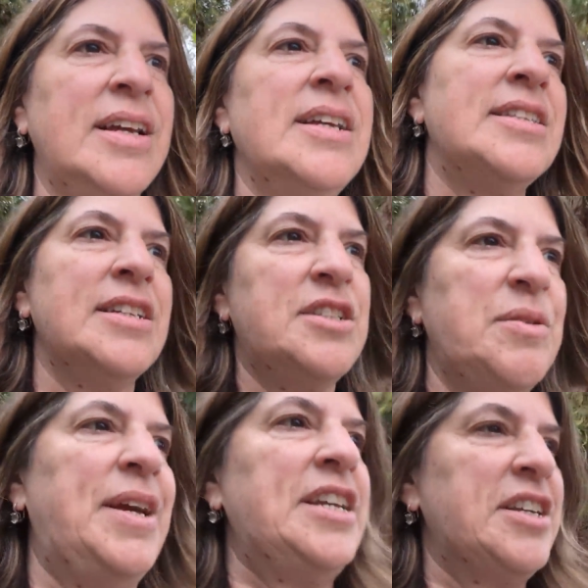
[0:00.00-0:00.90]

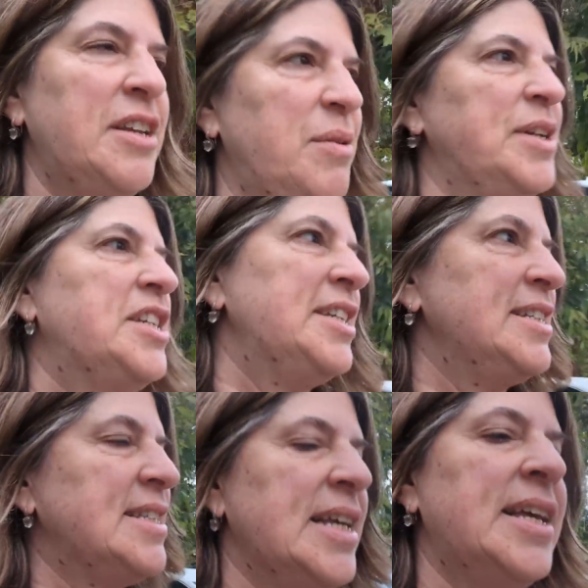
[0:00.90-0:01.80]
situation, which
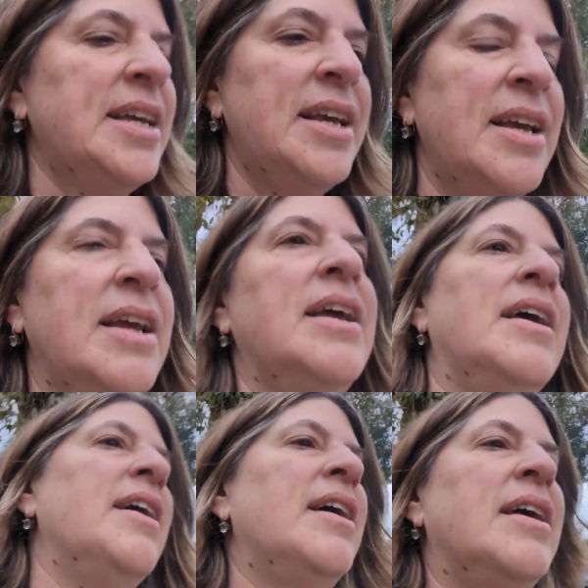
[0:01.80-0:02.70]
is
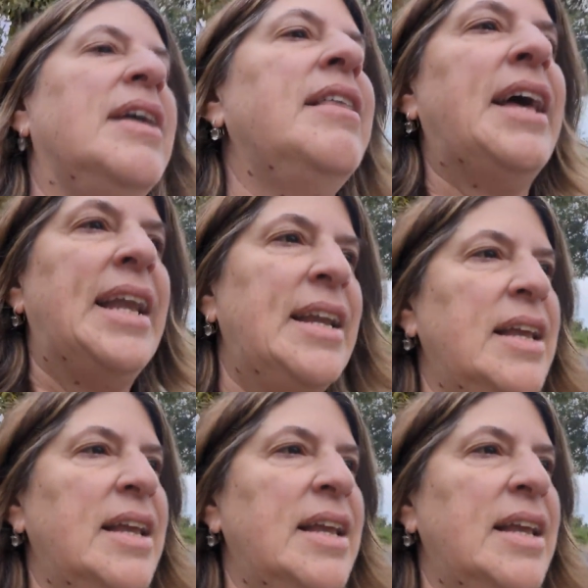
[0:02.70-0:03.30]
that